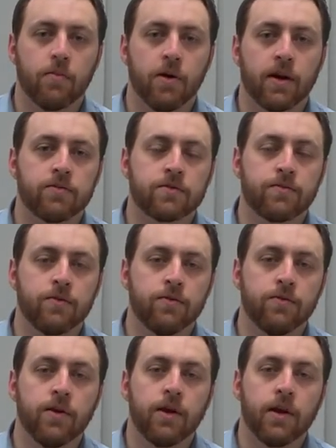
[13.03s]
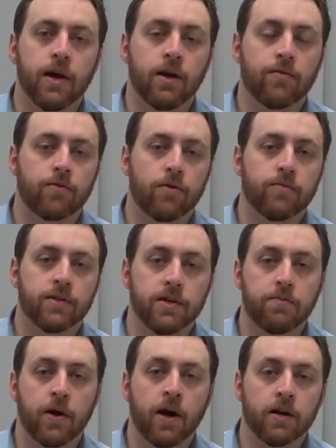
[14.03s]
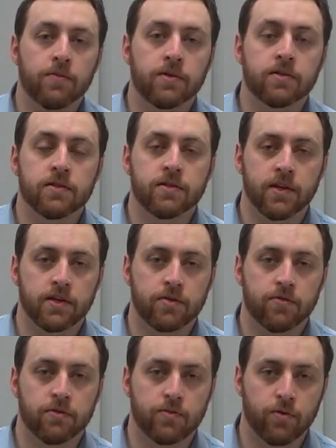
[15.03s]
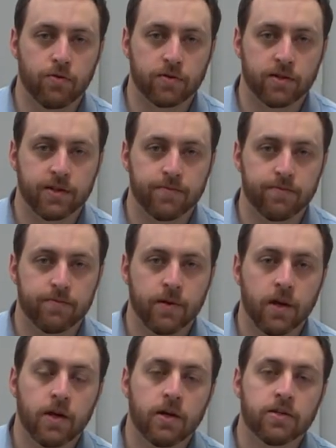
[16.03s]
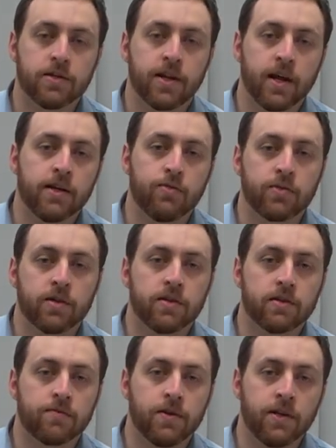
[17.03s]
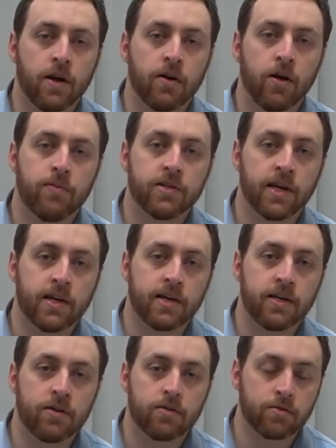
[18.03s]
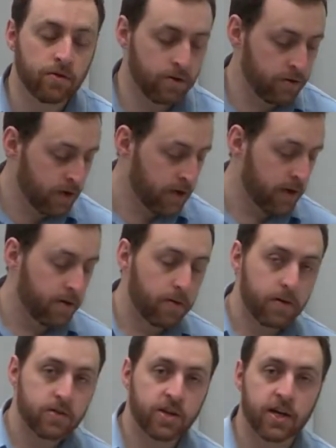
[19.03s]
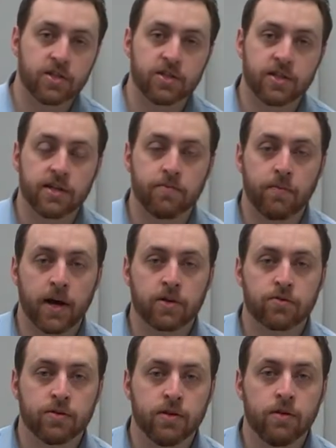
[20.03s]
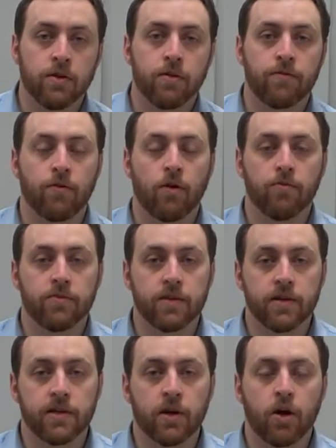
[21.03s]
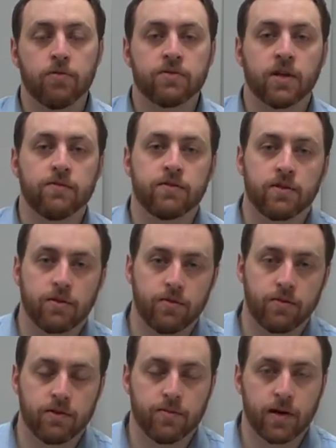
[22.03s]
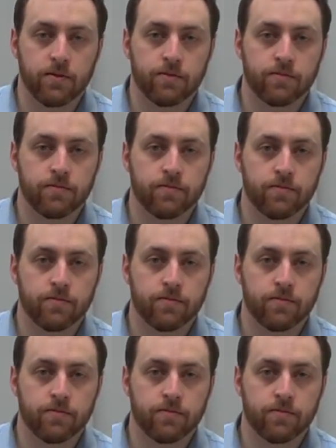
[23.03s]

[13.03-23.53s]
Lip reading: My name is Phil and I'm from the Partner Business Technical Support team. Today within this video I'll be taking you through changing a battery from the HomeSafe security panel.